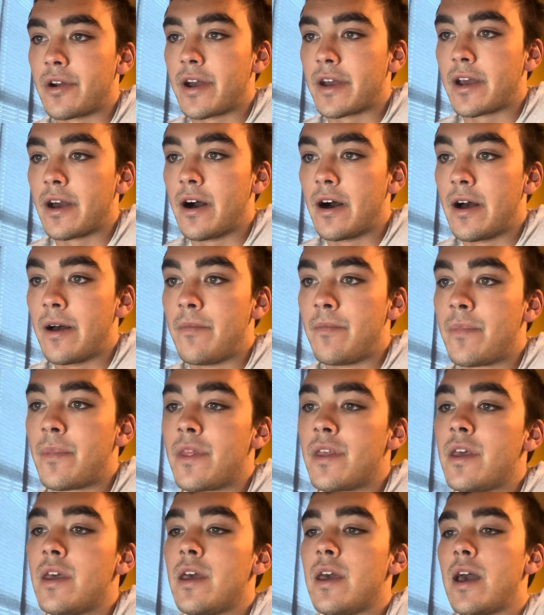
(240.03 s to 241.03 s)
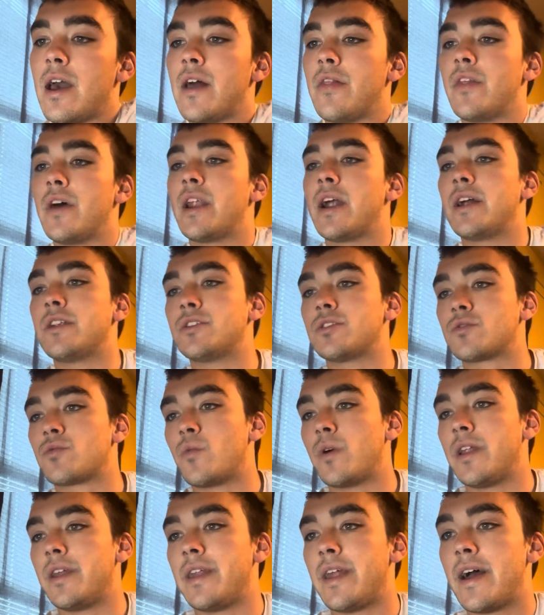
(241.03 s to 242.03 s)
I got. And then I just
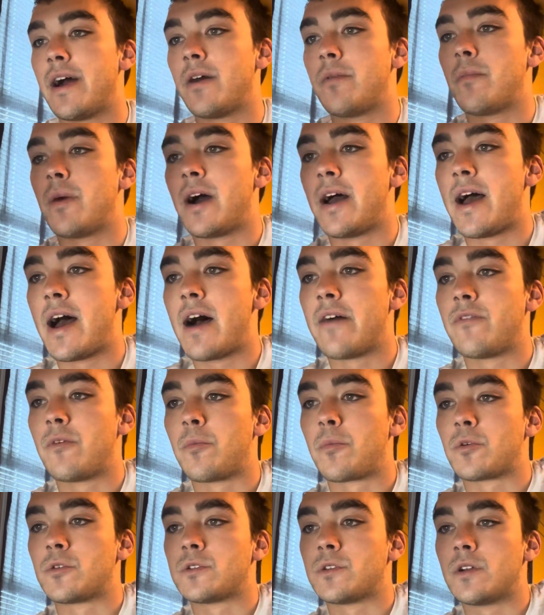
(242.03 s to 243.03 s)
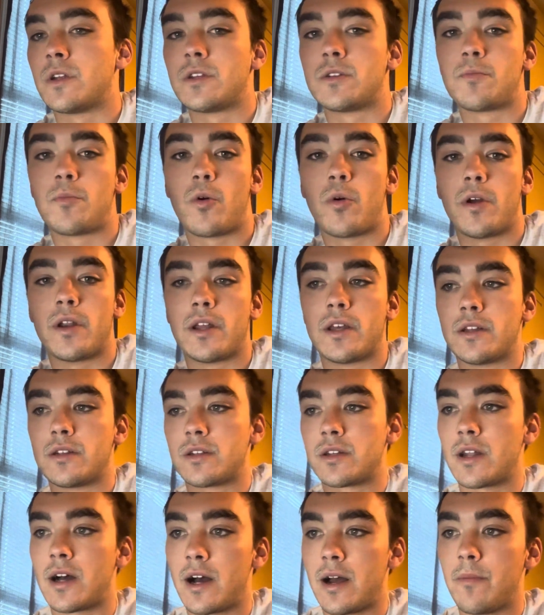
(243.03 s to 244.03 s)
went down by 0.5 percentage point
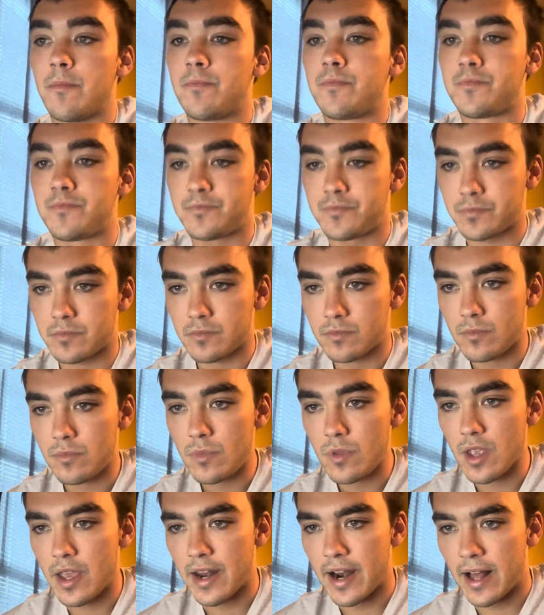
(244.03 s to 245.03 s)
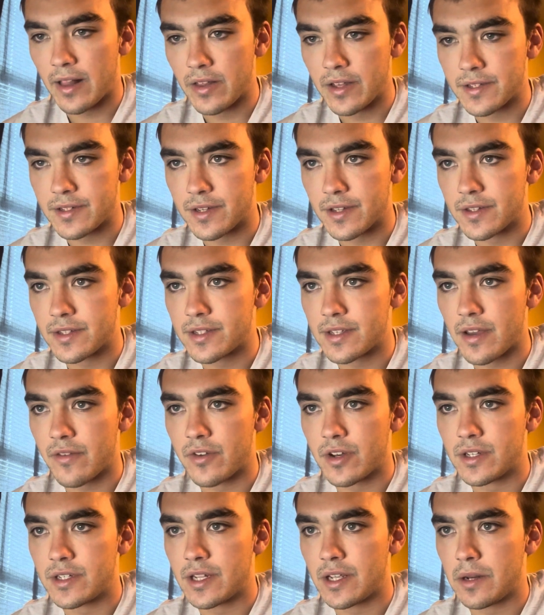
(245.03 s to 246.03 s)
each time. And I listed
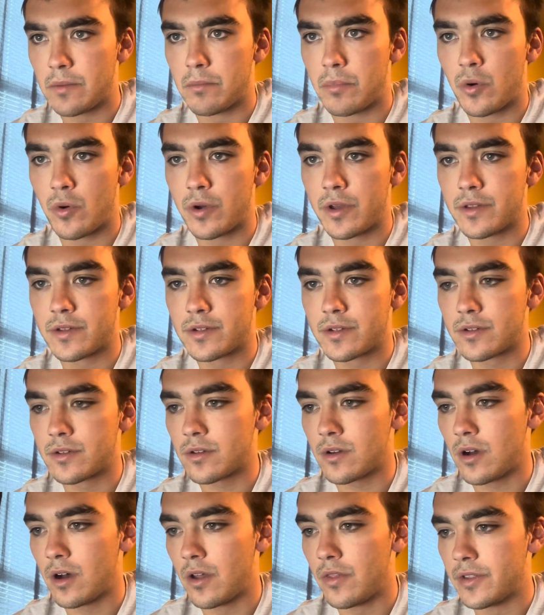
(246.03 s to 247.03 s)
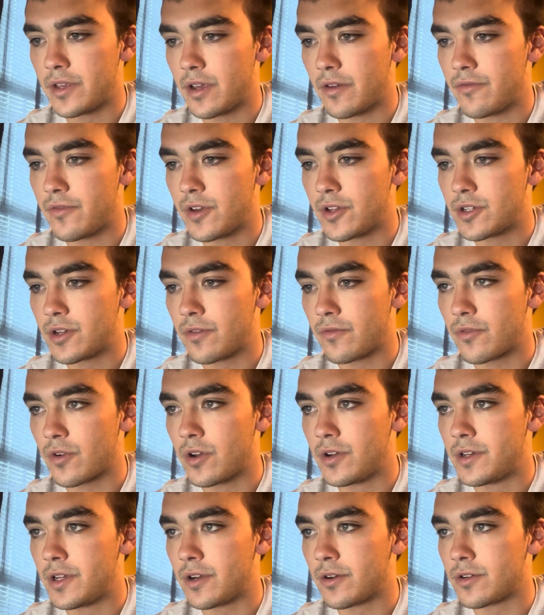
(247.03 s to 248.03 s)
17 points on the efficient
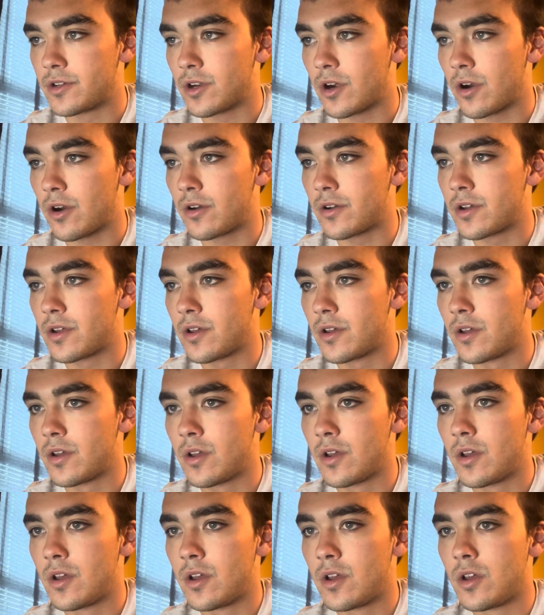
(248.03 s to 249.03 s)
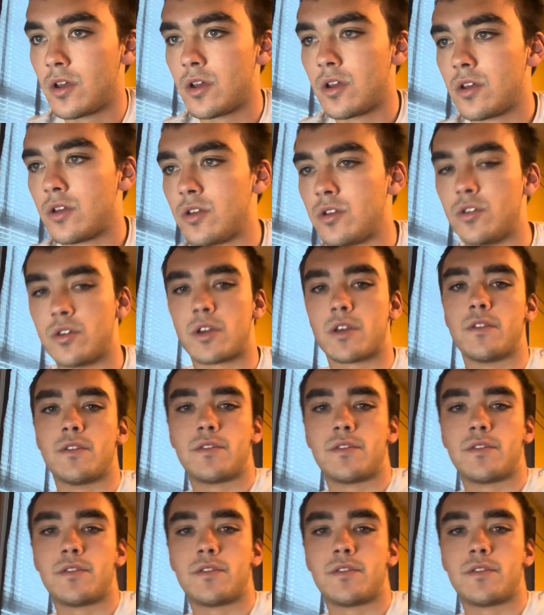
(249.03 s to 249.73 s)
frontier chart. You can